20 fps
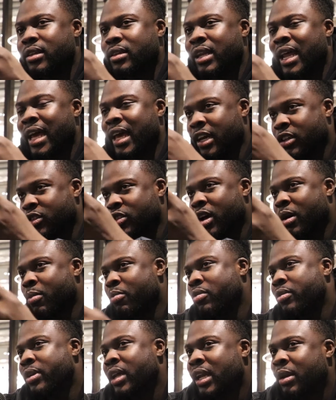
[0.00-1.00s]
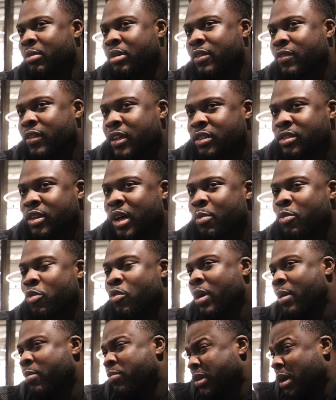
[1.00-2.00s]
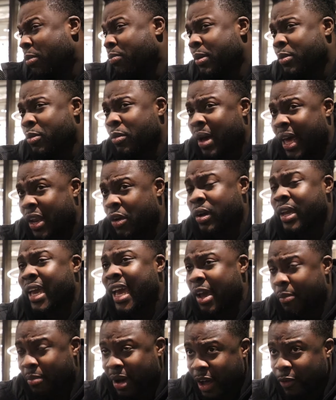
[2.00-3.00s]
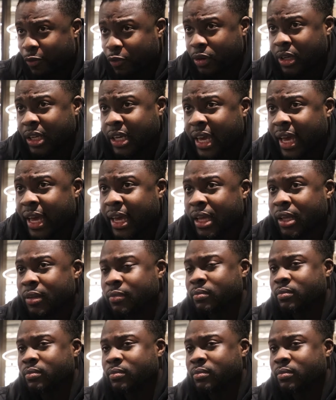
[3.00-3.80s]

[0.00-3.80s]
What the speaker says: Like, example now. Let me give an example where some people might not get it, but I fully get it.